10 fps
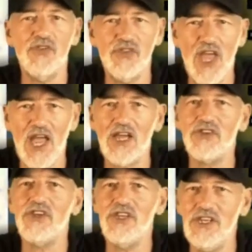
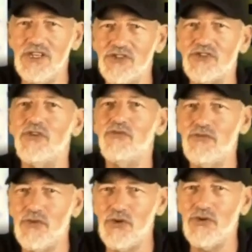that is the
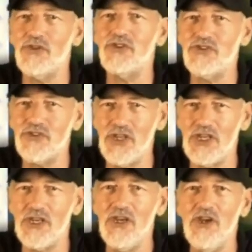furthest
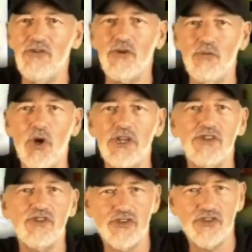thing from what
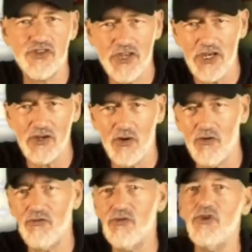is a
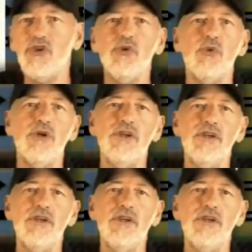skill for you.